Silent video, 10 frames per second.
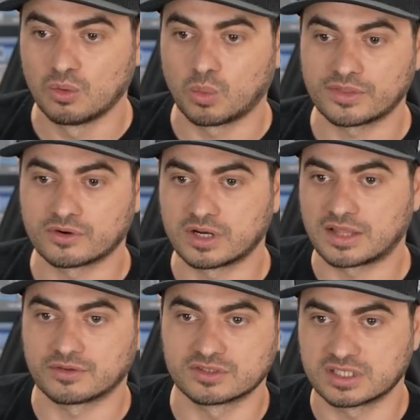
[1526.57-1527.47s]
whether or
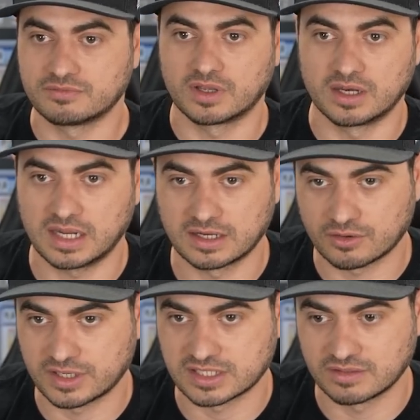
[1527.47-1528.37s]
not there's an
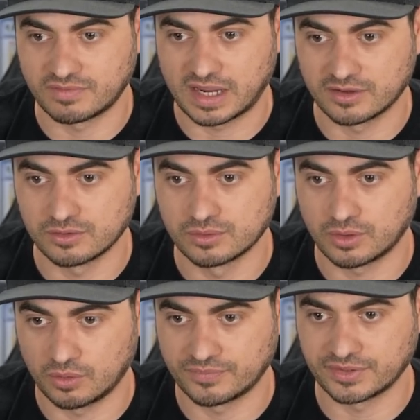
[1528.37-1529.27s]
increase in value,
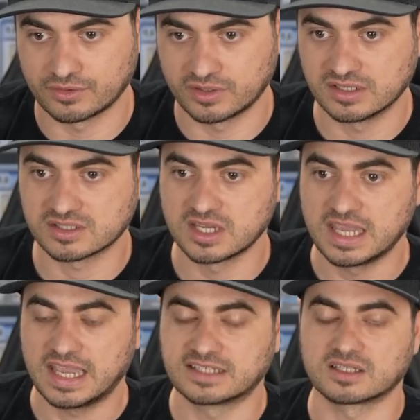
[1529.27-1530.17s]
hopefully there is,
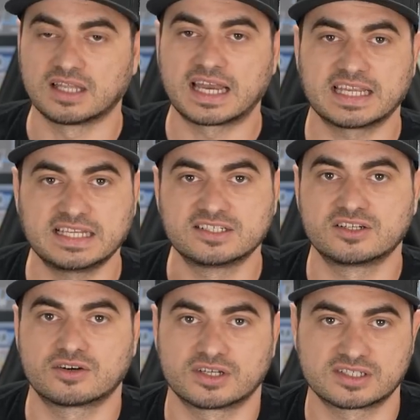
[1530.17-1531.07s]
it's a lot
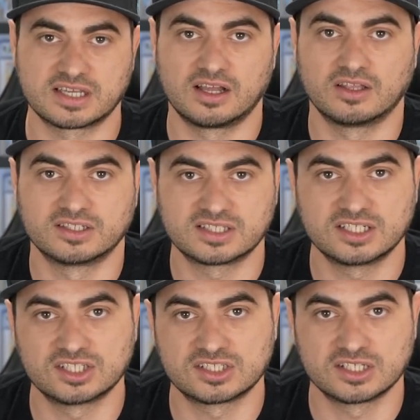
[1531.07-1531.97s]
easier to sell a
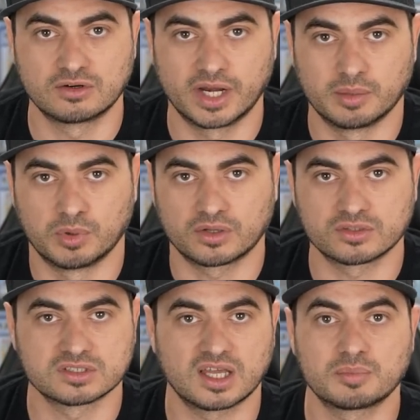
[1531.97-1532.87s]
CGC graded book.
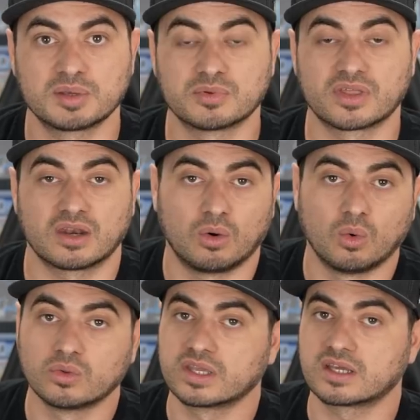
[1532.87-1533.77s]
There's a lot of people that
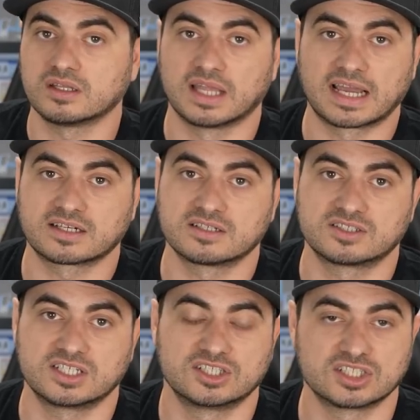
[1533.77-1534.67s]
only collect
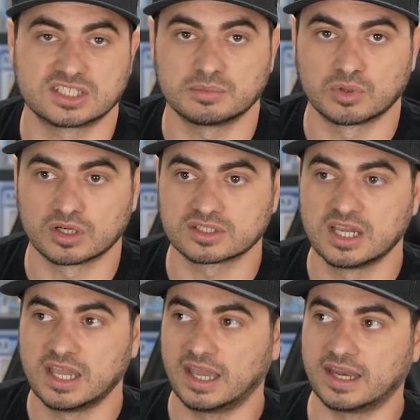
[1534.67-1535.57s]
CGC books.
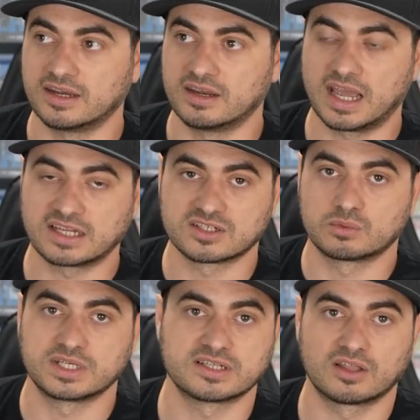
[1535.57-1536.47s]
And as a
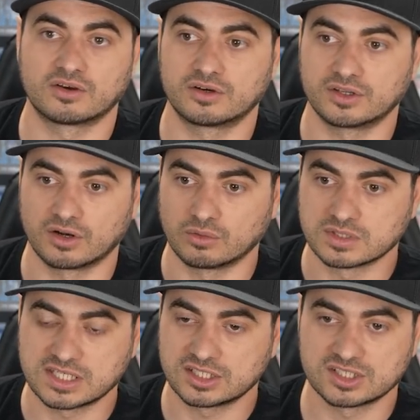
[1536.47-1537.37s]
retailer, you know,
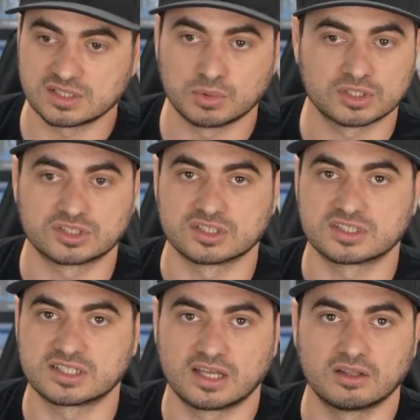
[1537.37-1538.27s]
CGC books
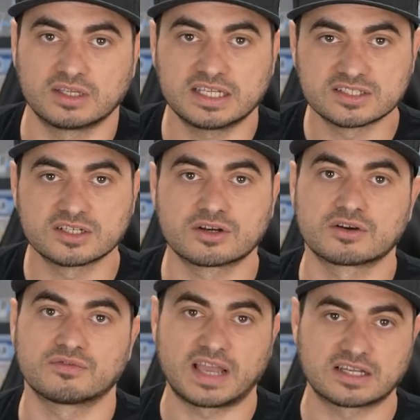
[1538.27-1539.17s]
just sell
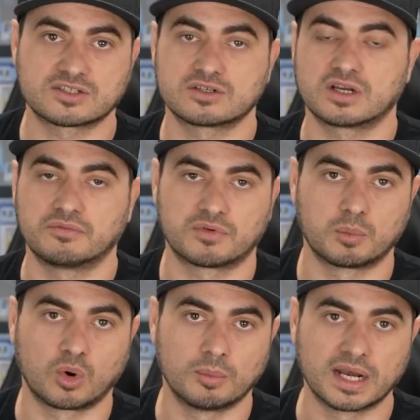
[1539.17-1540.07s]
easier, faster, and for
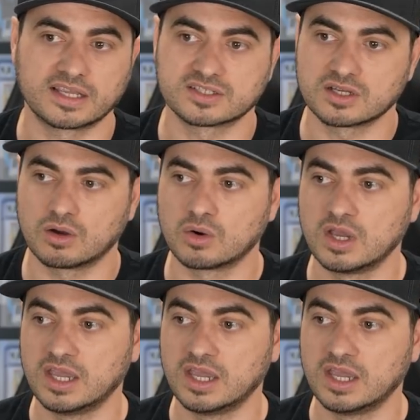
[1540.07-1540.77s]
more money. So